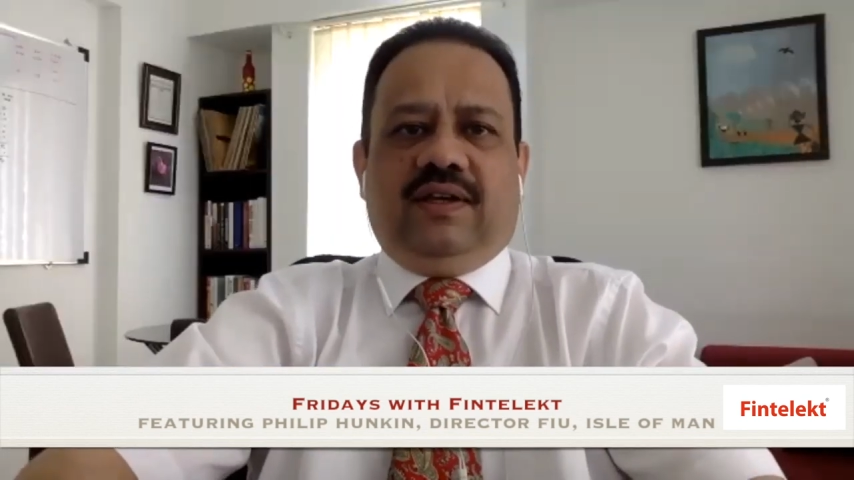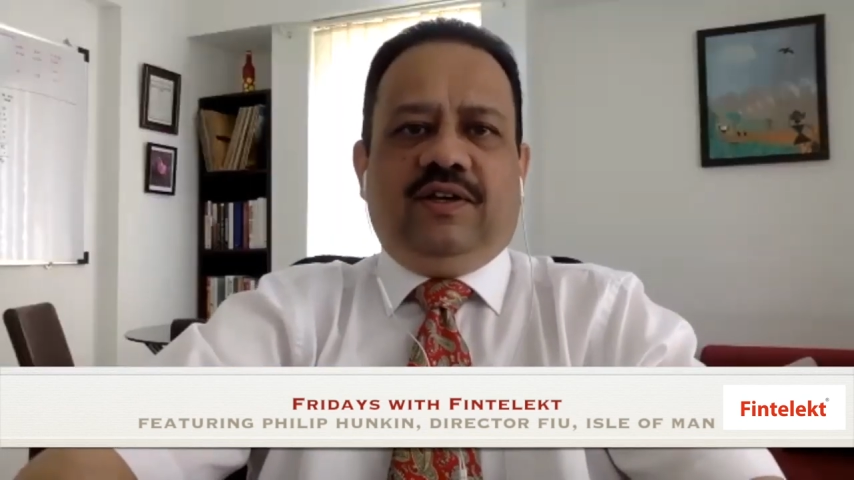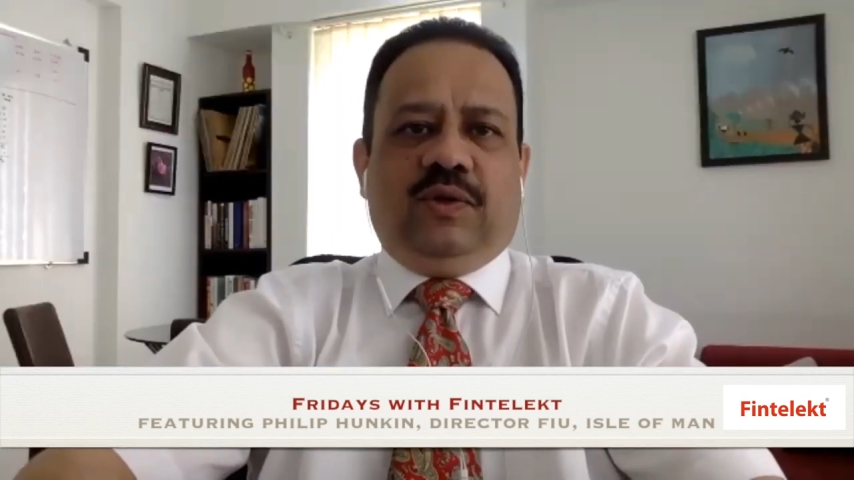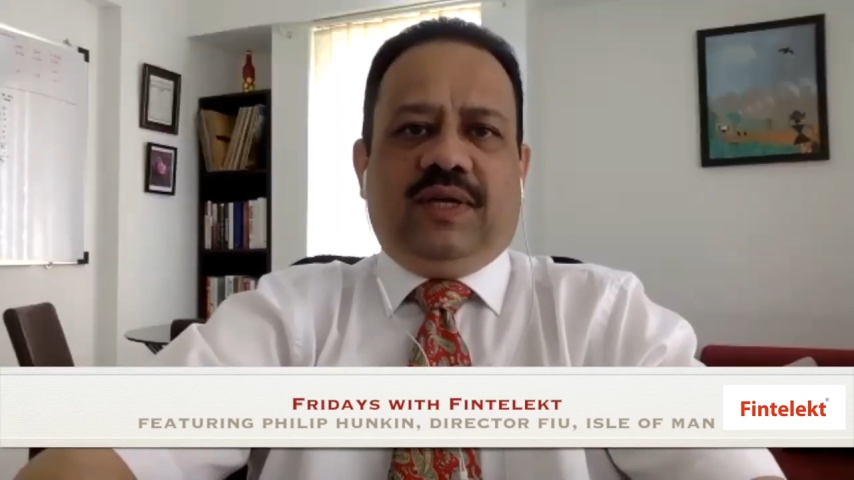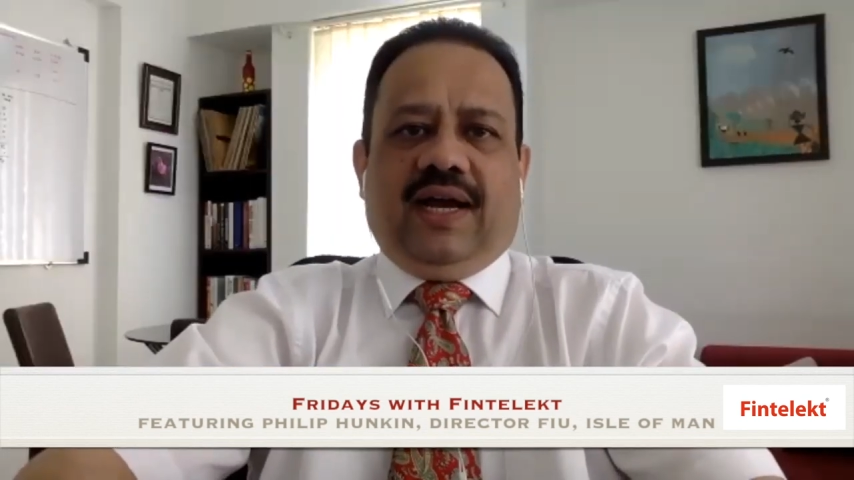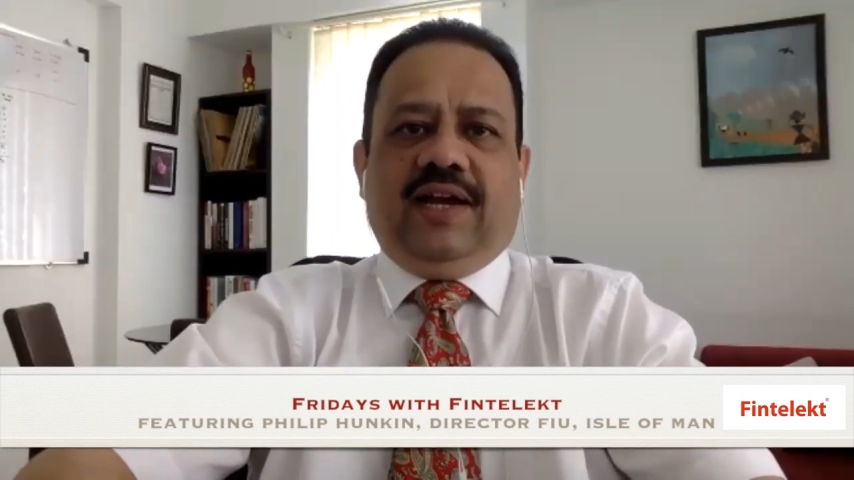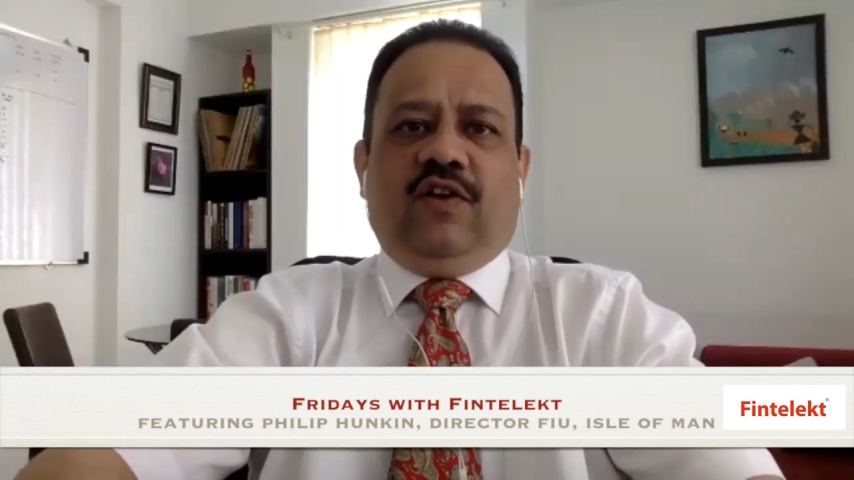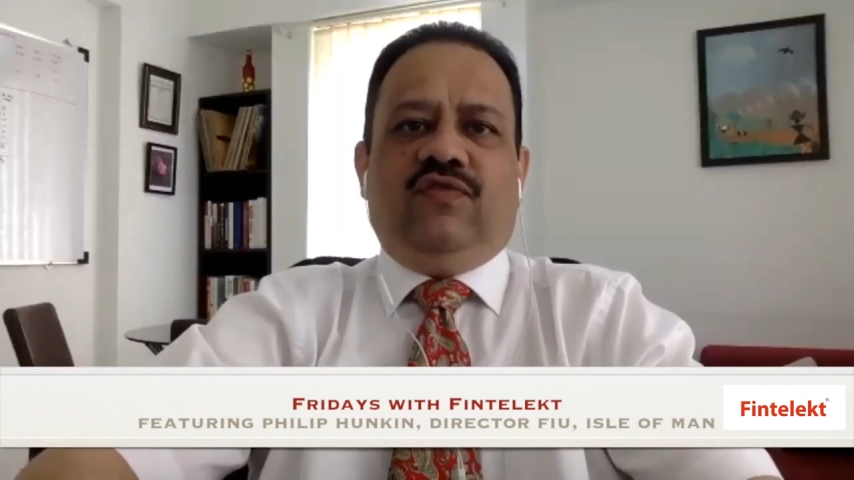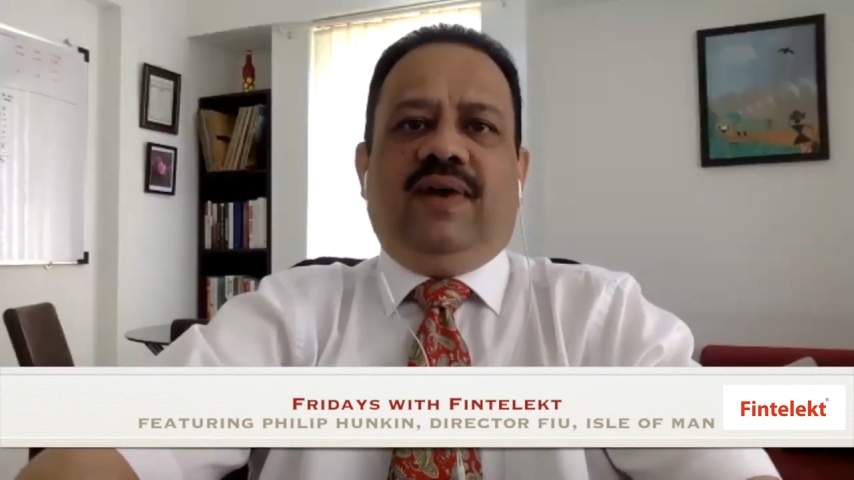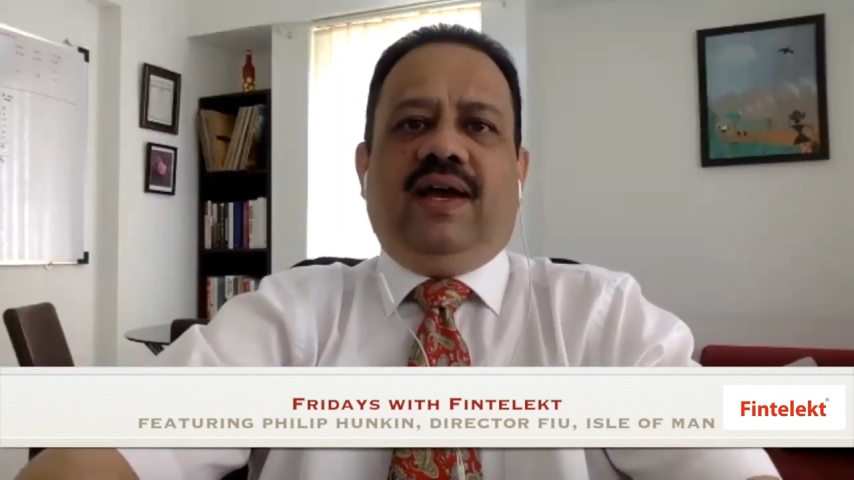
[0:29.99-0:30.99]
you know, the Isle
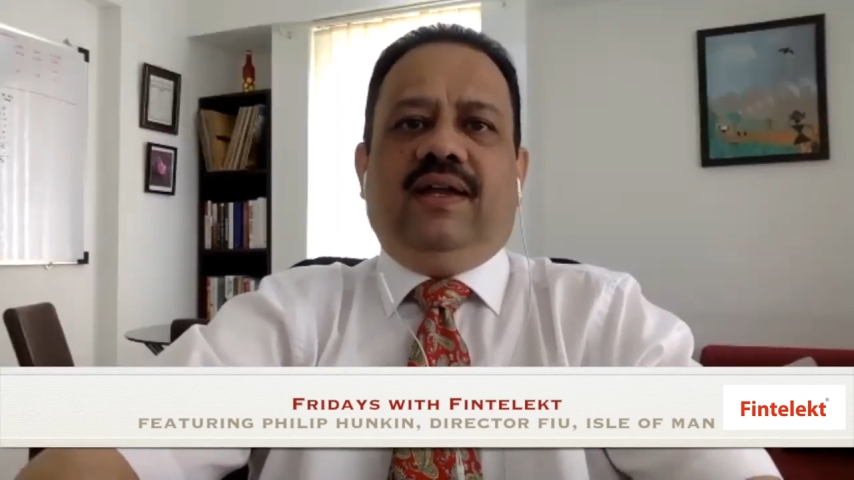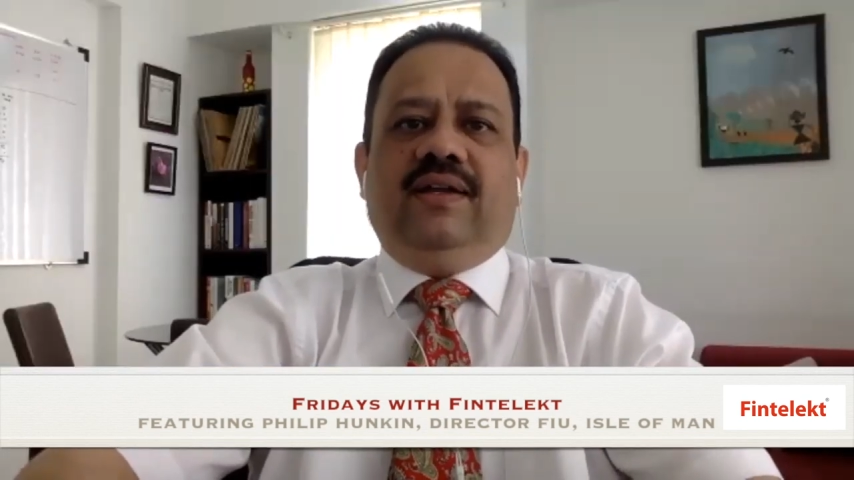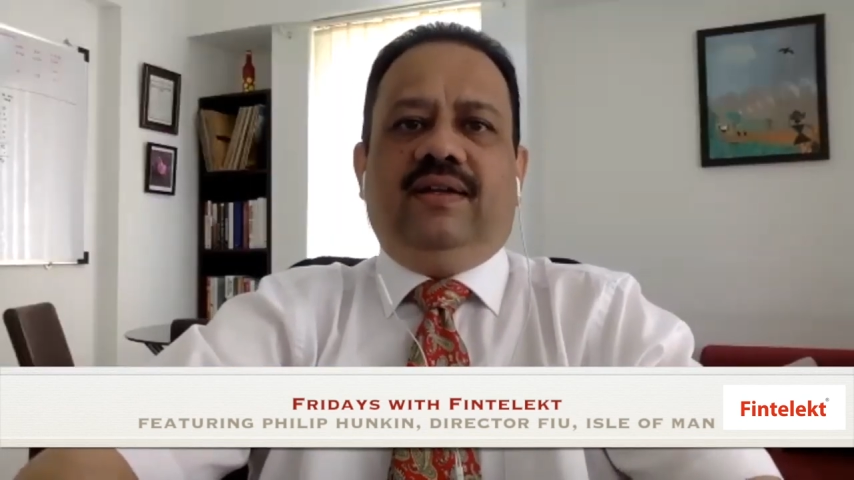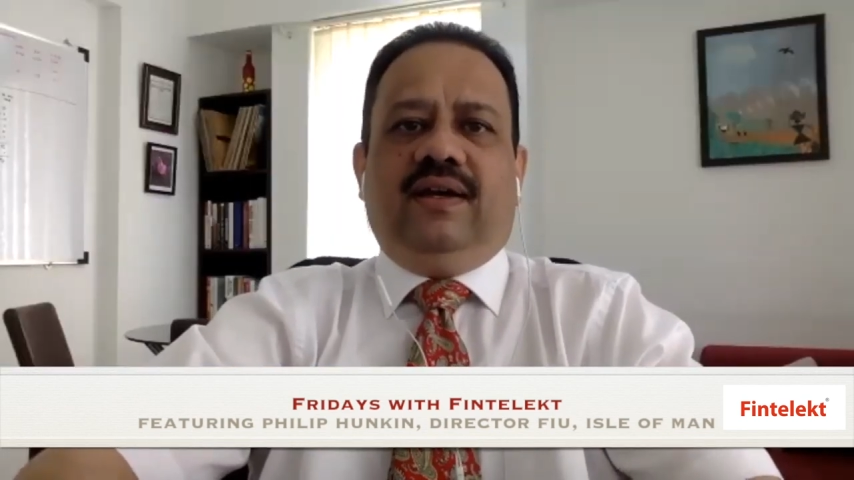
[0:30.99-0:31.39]
of Man